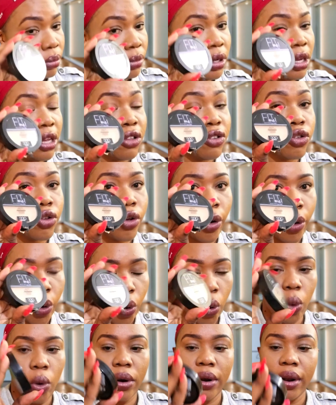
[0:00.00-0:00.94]
It's so
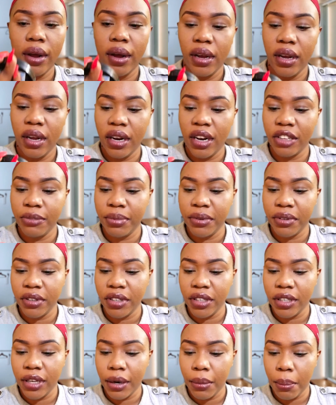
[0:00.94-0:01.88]
good. It has been
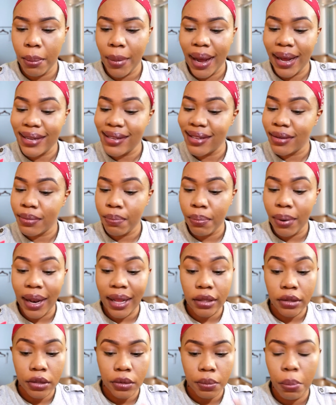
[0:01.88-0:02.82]
written matte
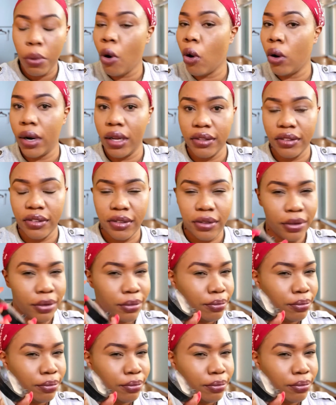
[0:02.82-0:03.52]
plus PORES.